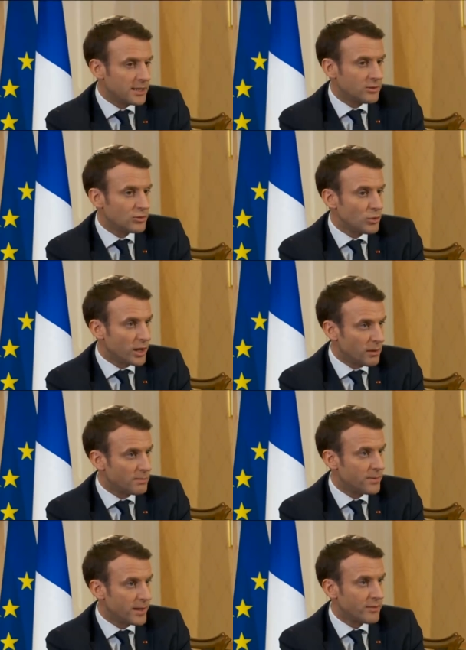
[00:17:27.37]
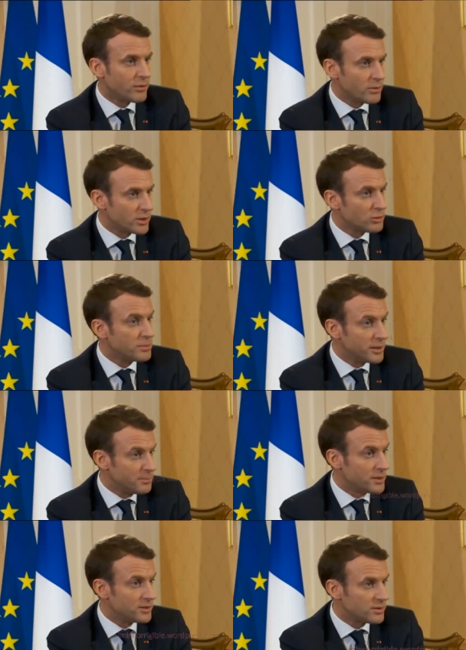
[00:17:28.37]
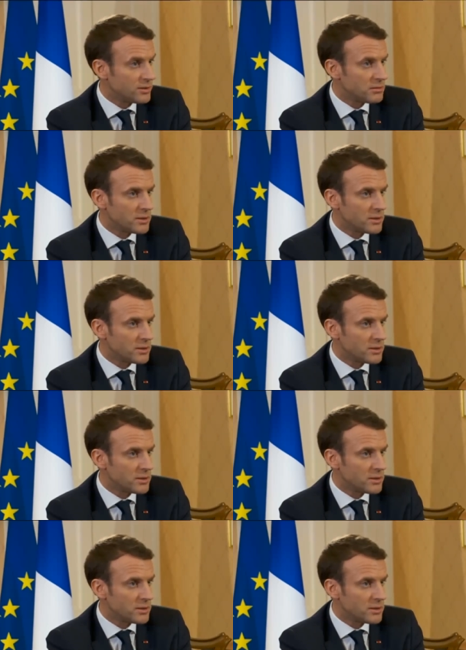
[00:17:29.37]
is to help everywhere to build peace.